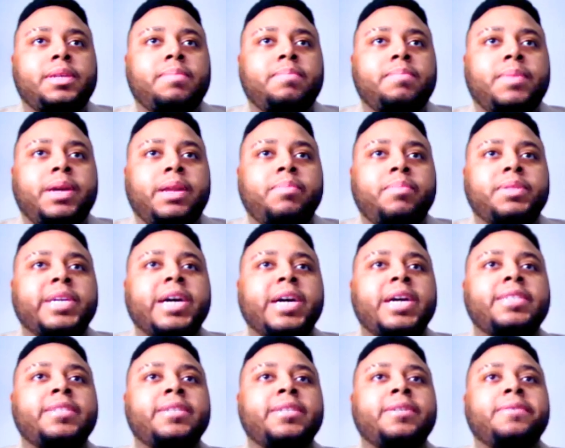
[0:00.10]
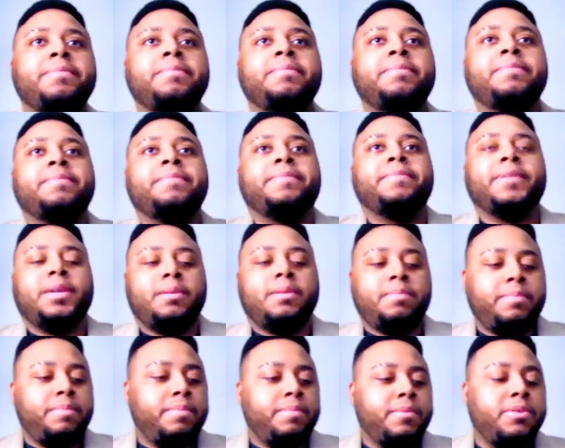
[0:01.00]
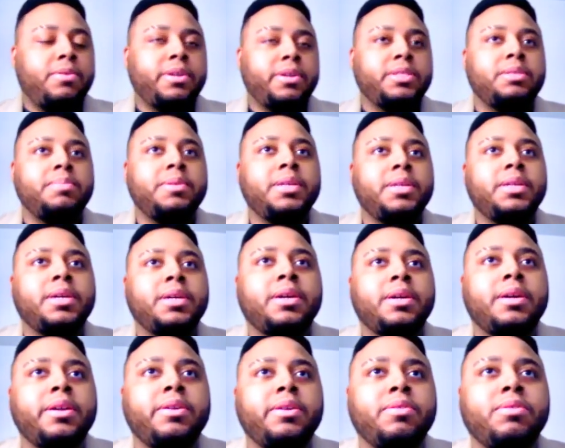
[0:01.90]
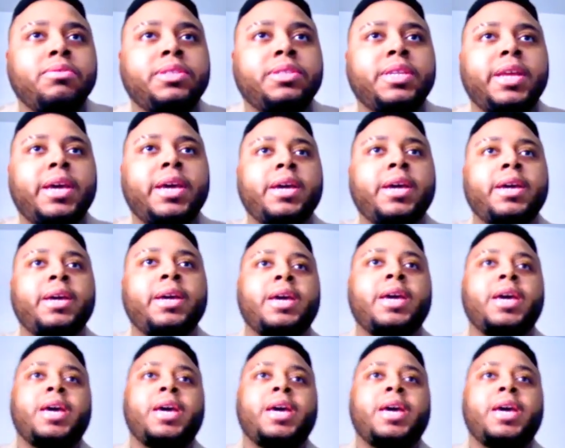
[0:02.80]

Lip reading: My name is Isaac. I'm going to be your host today.